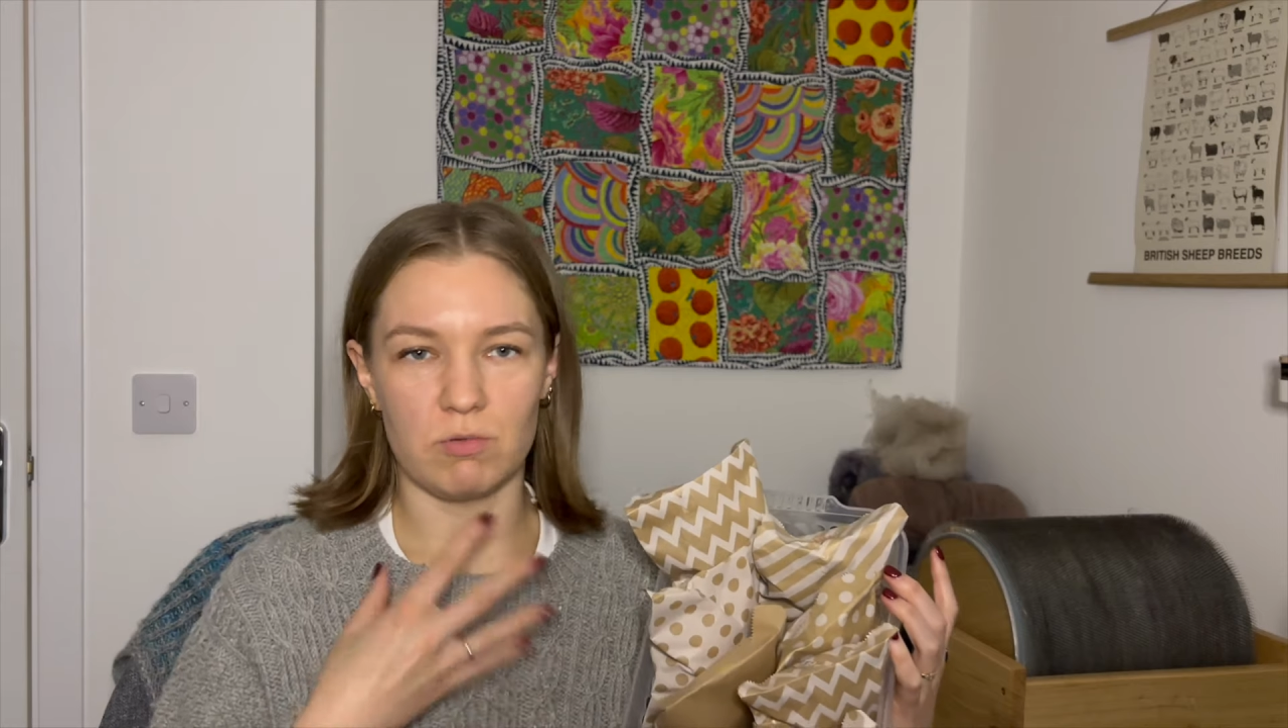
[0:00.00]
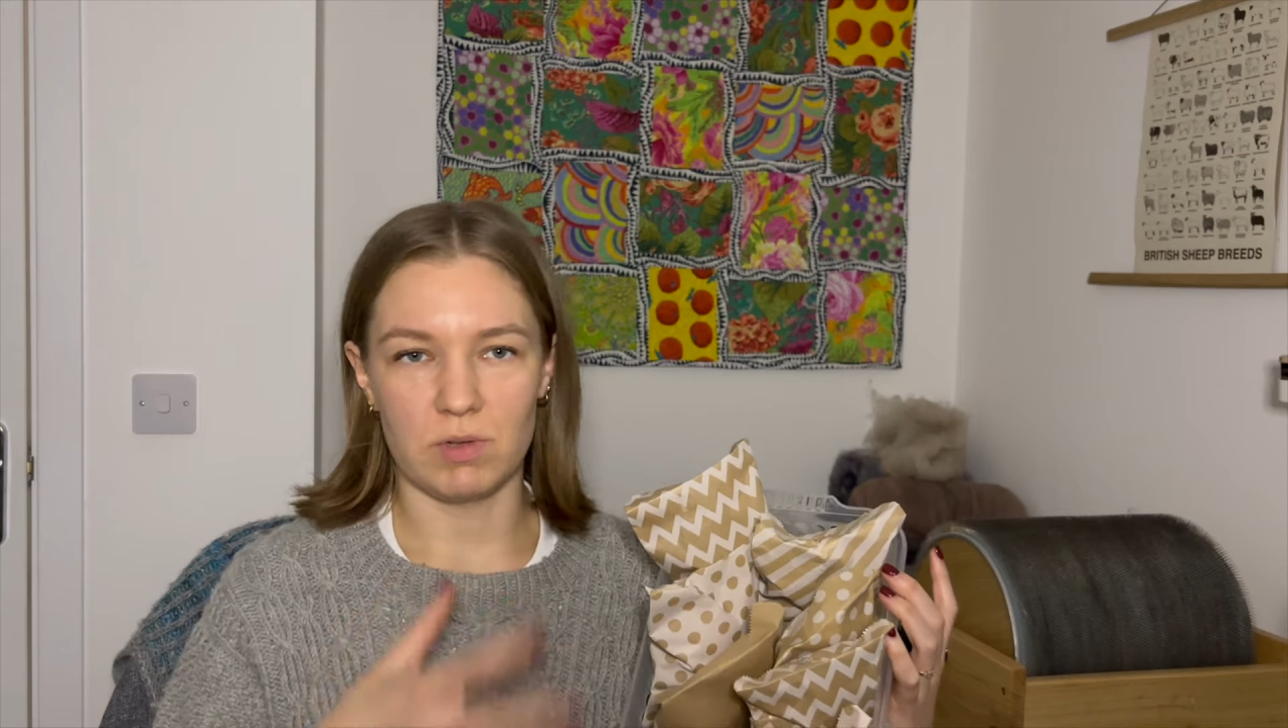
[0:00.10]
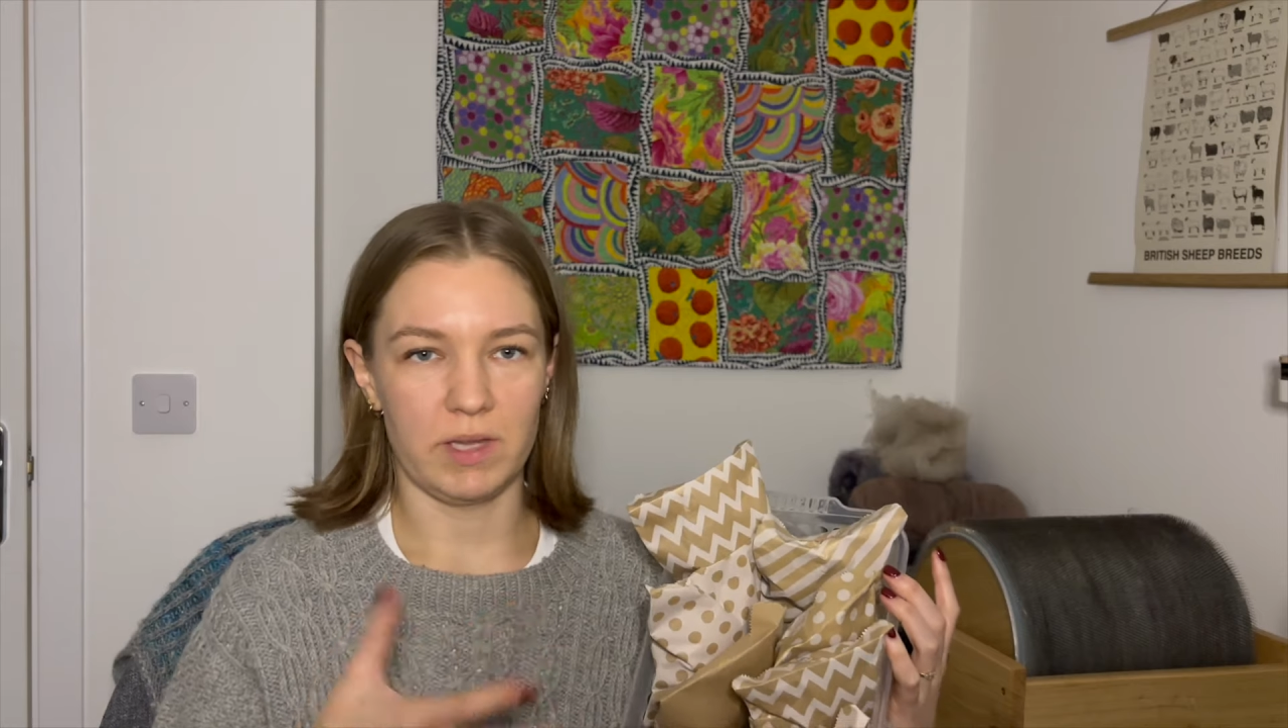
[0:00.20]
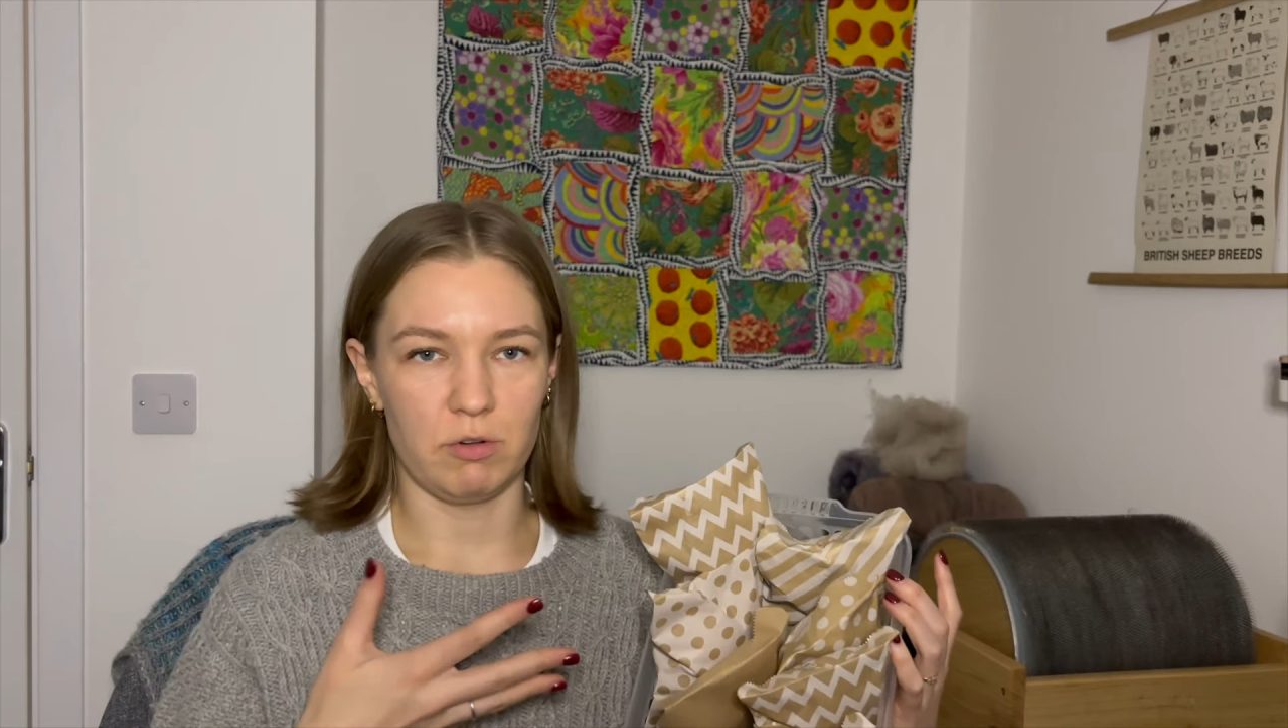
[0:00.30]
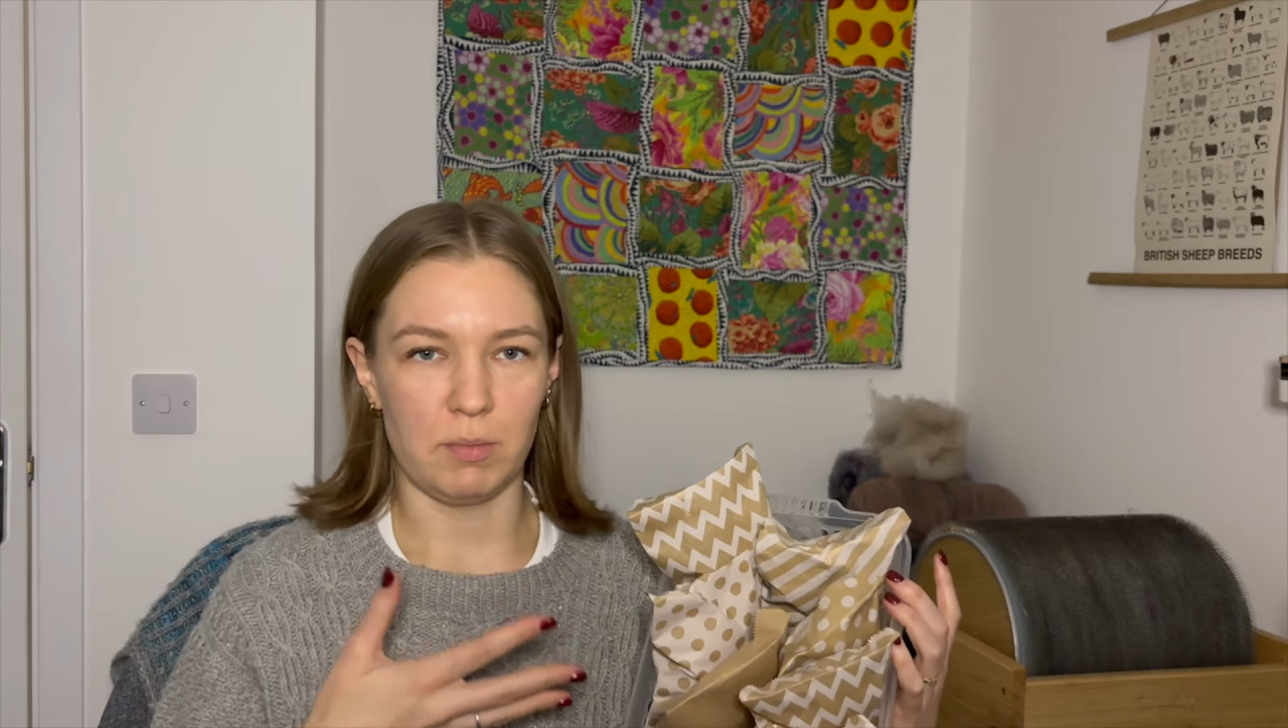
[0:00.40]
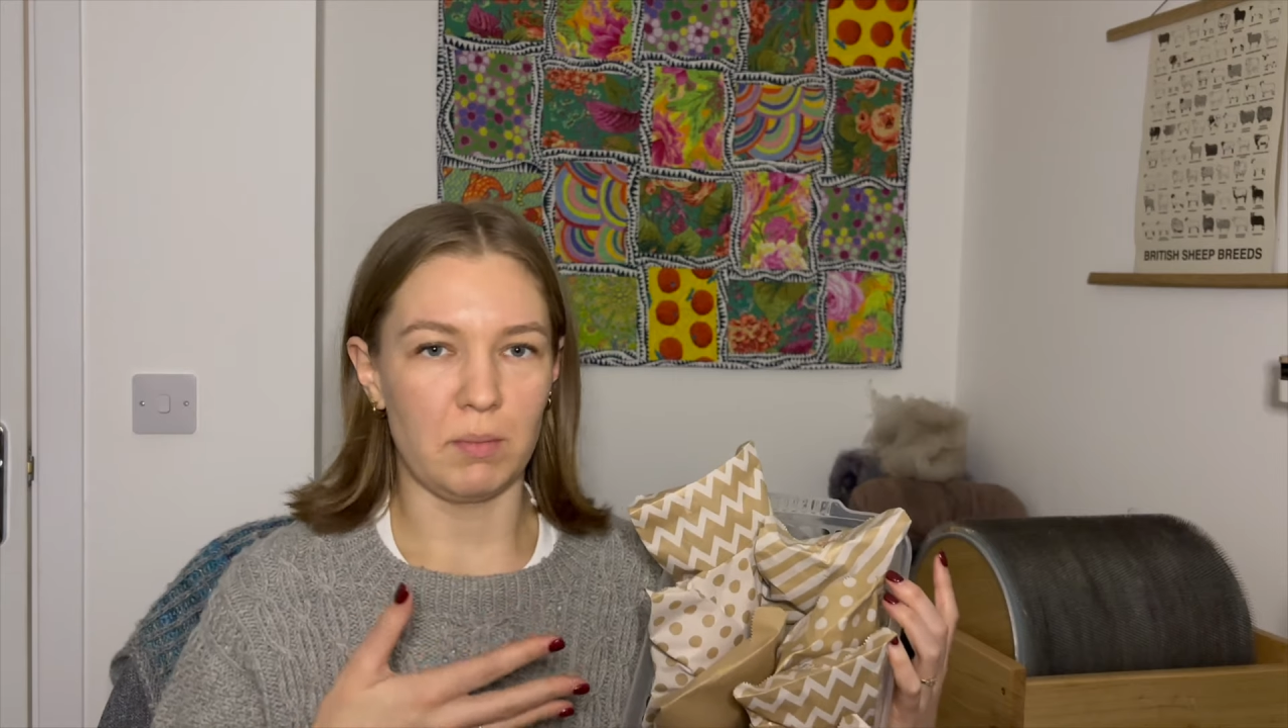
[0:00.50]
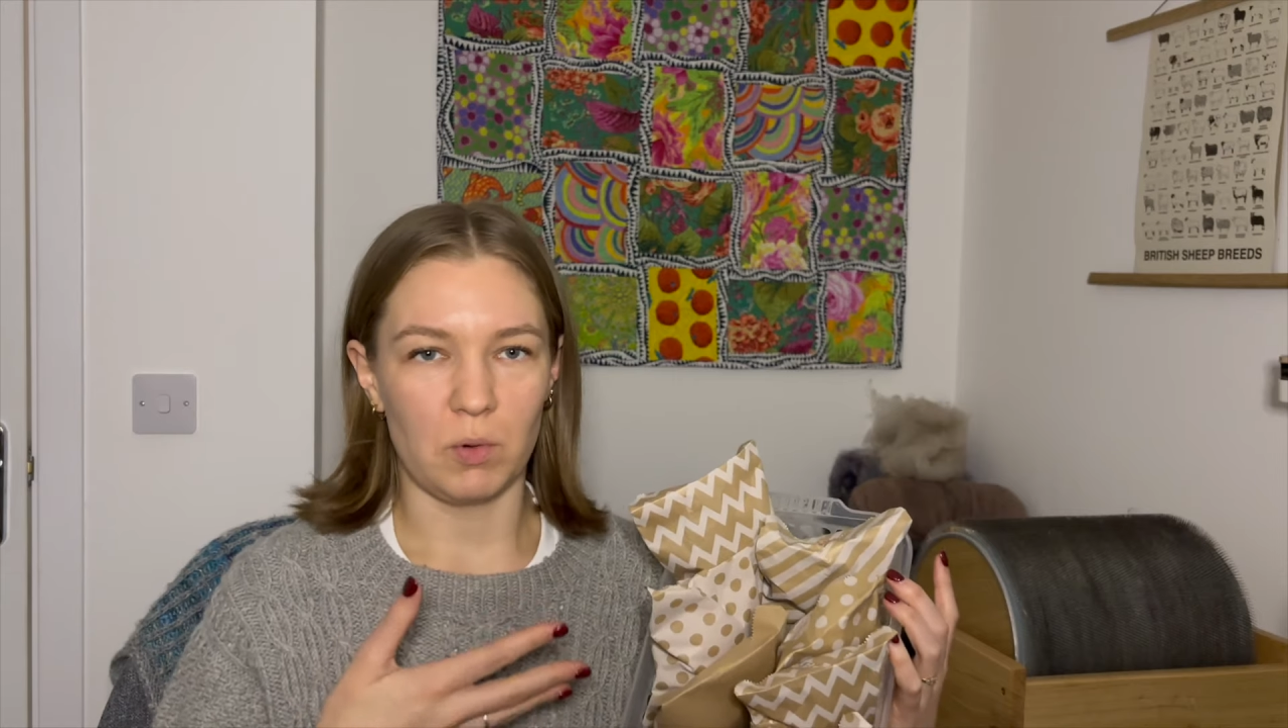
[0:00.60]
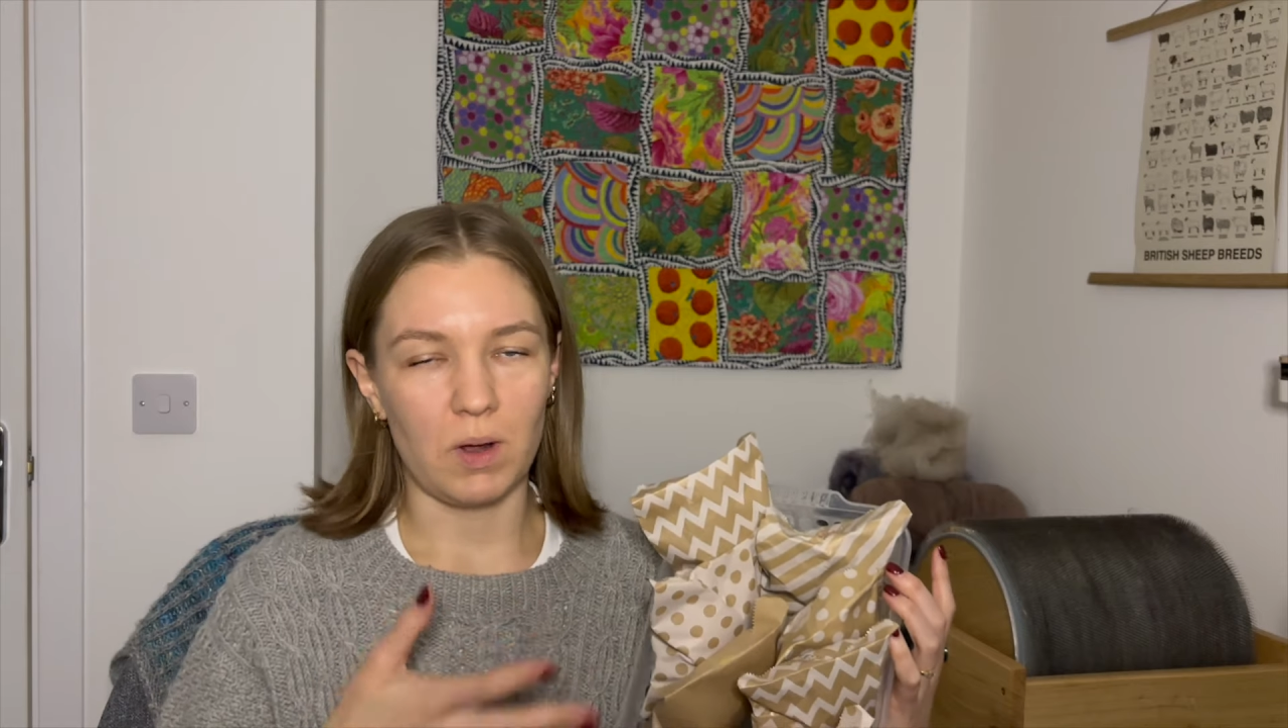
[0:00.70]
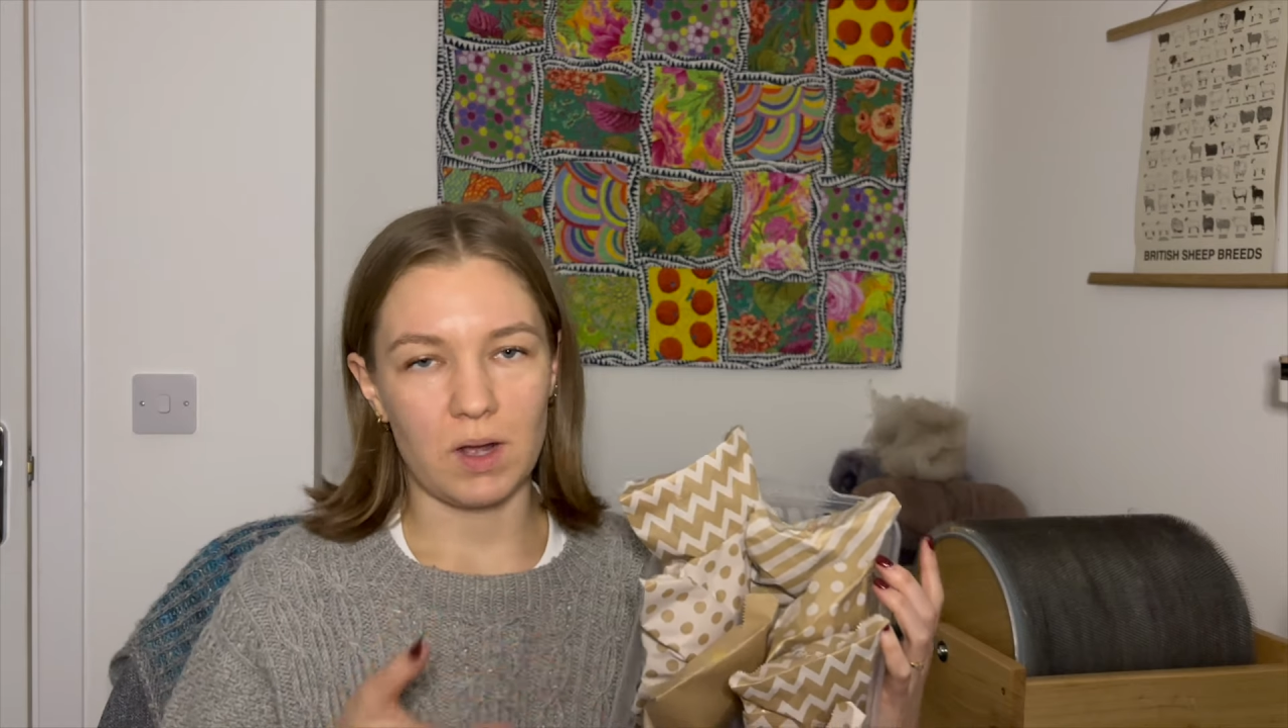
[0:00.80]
really remember what